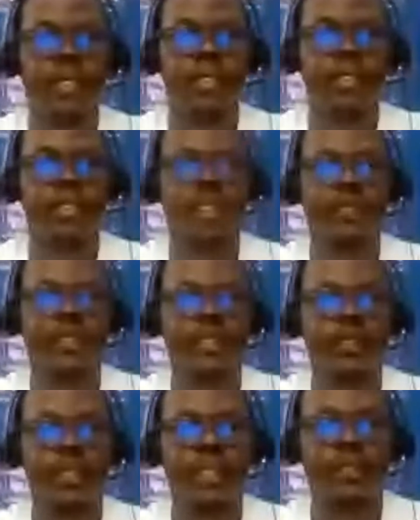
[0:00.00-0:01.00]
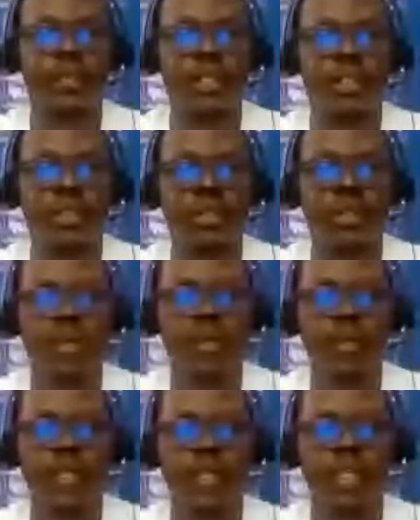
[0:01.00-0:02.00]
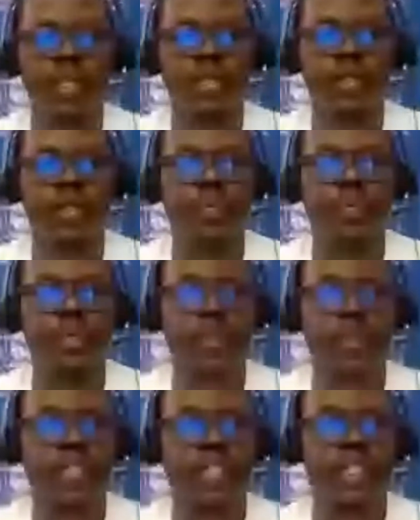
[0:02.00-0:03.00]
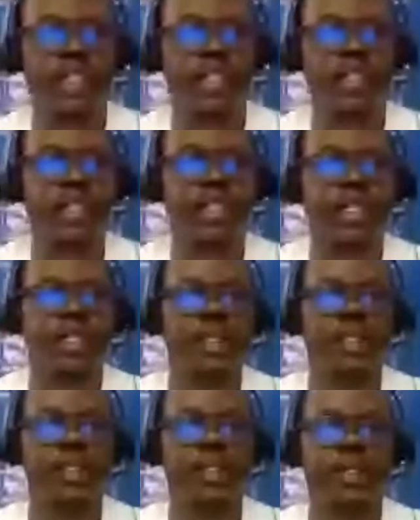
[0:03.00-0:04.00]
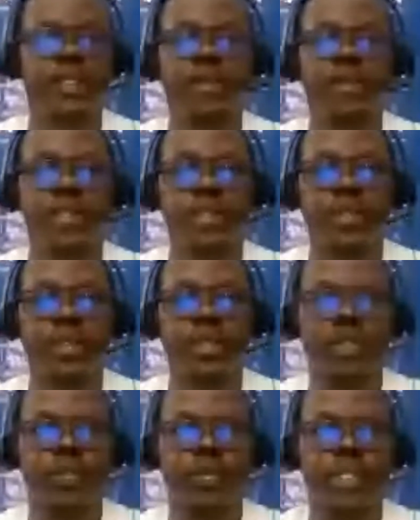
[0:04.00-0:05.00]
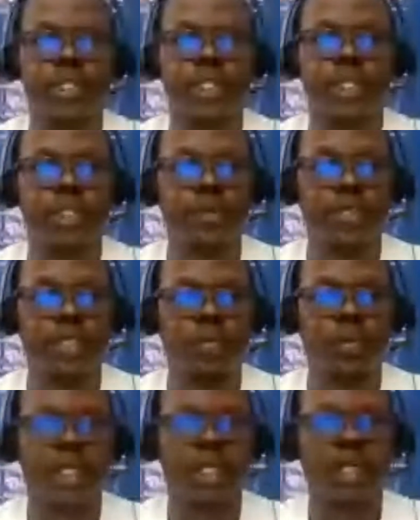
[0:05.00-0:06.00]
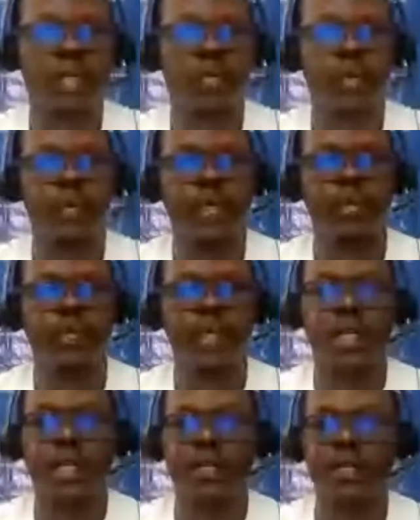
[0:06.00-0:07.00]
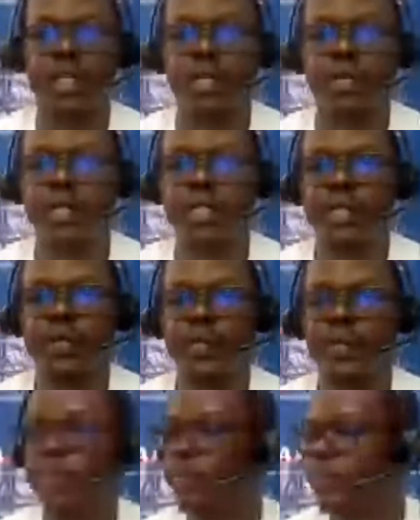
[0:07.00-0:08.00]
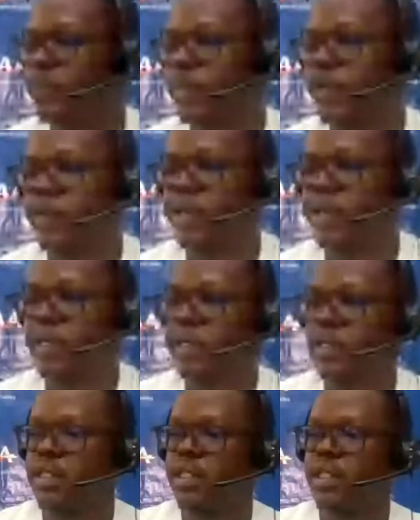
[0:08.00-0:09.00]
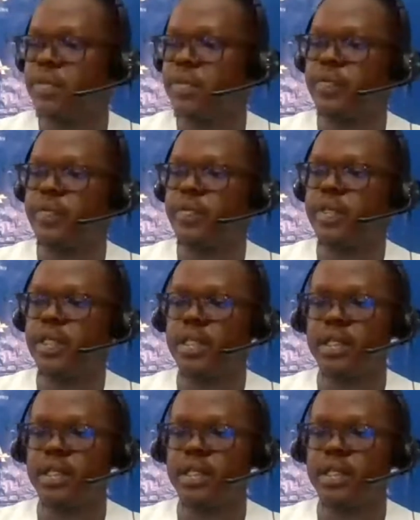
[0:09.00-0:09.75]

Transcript: Draft Civil Aviation Communication Procedures Regulations 2021. We will be having our chief